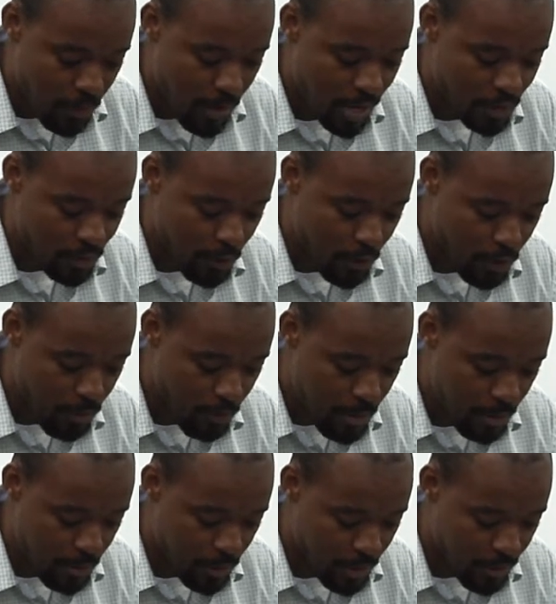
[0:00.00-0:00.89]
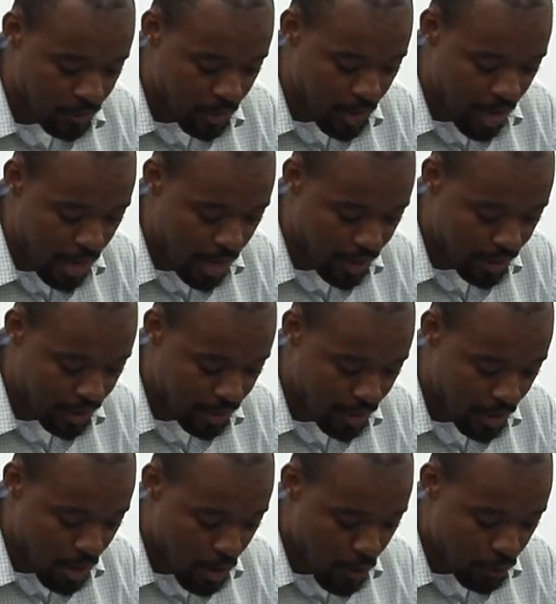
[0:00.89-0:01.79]
rest for the people of God.
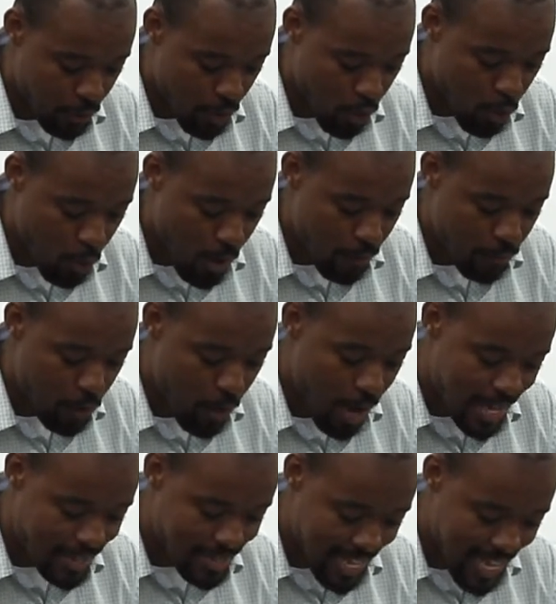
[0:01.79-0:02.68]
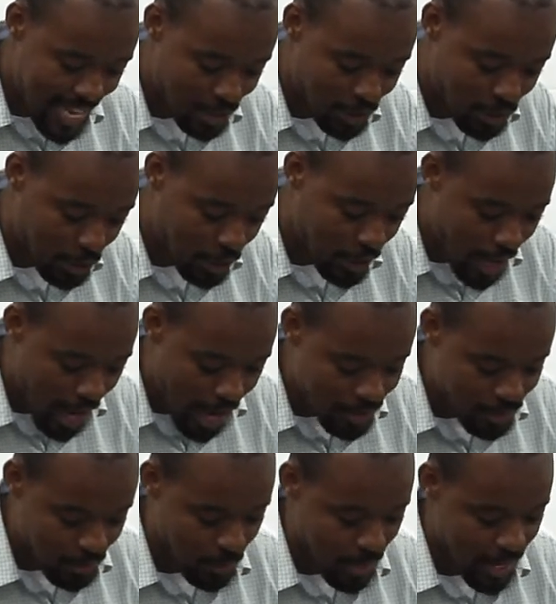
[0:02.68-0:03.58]
For whoever has entered
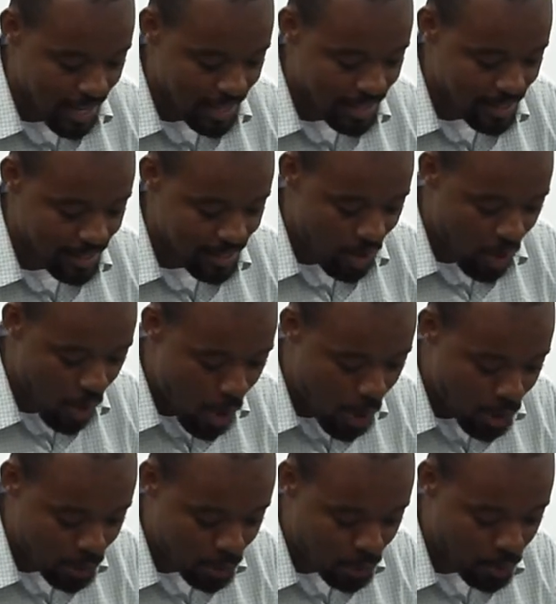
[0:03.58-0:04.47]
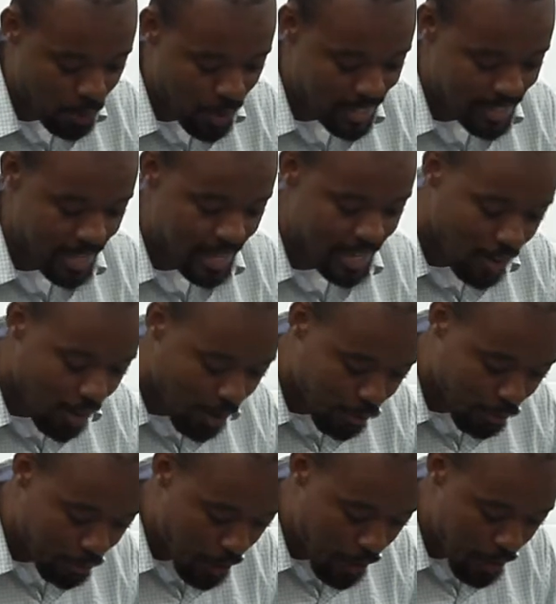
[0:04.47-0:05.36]
God's rest also rested
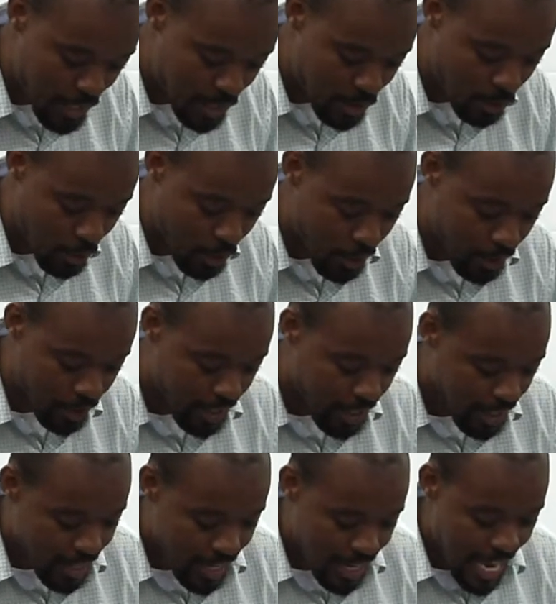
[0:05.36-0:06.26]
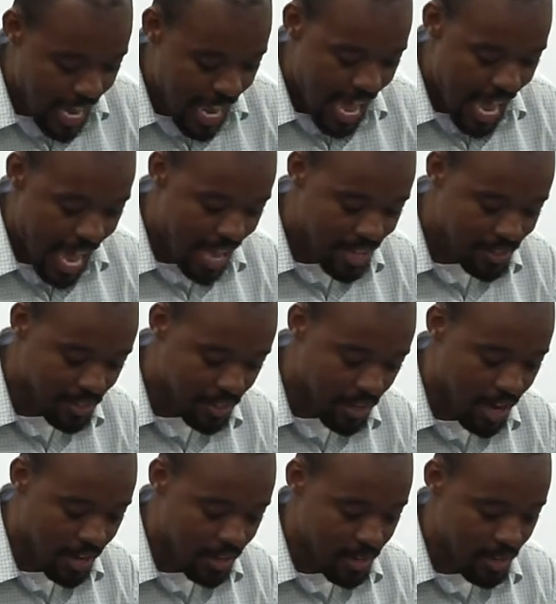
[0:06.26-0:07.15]
from his work as
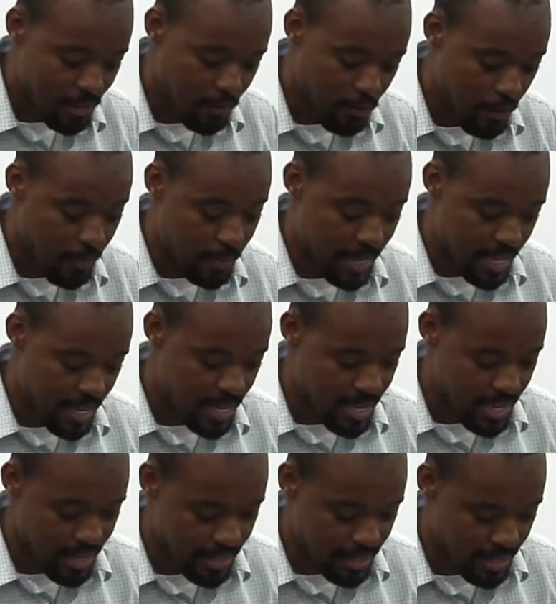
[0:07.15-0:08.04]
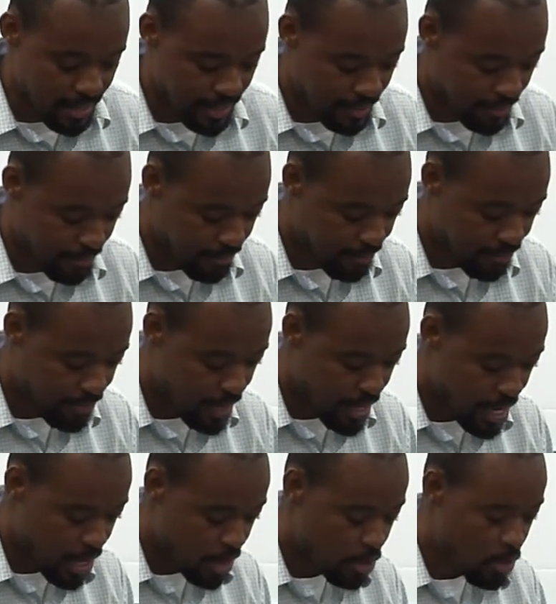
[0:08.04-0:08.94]
God did from his.
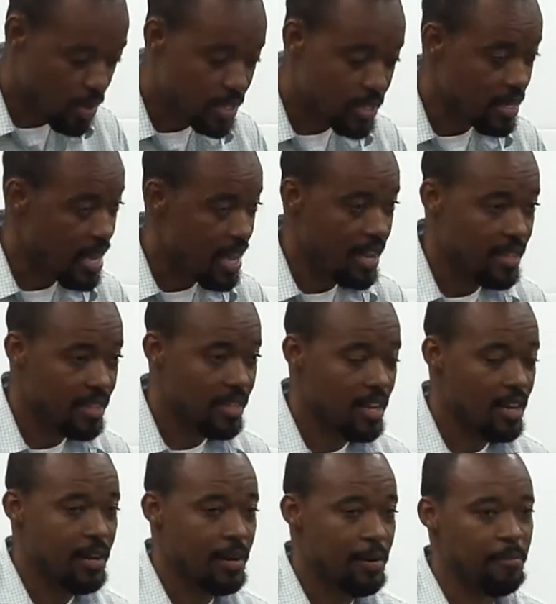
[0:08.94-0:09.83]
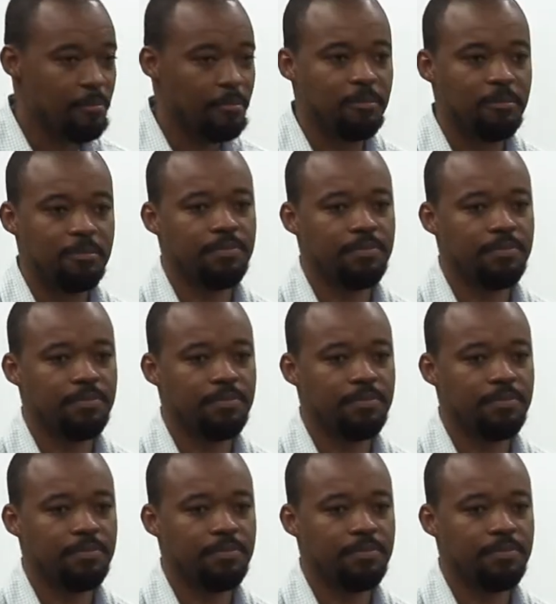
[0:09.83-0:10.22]
So he's saying um,